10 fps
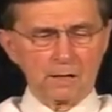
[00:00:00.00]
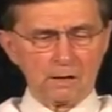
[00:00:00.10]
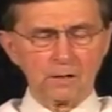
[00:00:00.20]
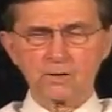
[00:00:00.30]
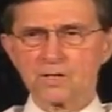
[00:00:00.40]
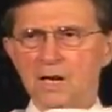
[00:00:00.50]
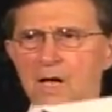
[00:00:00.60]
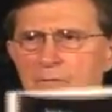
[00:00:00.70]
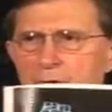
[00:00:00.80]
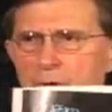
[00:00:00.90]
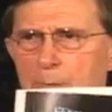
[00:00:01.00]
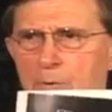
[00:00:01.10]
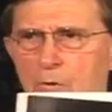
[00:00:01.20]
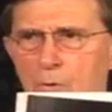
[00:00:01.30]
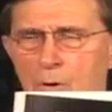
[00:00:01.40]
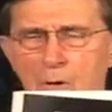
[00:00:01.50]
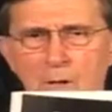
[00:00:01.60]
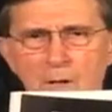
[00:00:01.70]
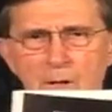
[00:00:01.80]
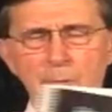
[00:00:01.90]
Now here's an ad for Lipitor.
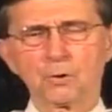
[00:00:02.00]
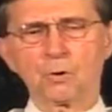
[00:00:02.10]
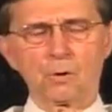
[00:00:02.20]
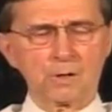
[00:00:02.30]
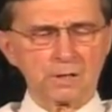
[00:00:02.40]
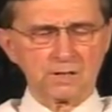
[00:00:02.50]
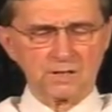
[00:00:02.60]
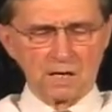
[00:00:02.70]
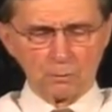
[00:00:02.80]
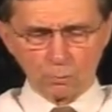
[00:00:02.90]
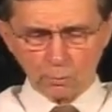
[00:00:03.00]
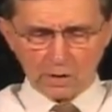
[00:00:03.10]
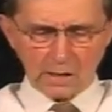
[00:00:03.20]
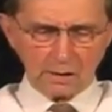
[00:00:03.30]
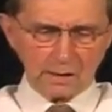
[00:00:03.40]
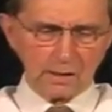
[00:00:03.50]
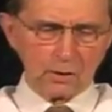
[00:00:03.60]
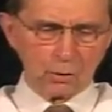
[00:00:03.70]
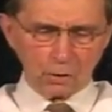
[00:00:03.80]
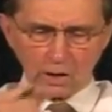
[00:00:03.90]
Lipitor is a really
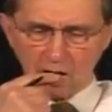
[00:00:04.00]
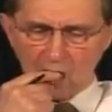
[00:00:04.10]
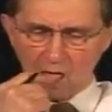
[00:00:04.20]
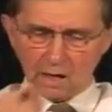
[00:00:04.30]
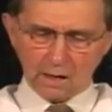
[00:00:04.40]
good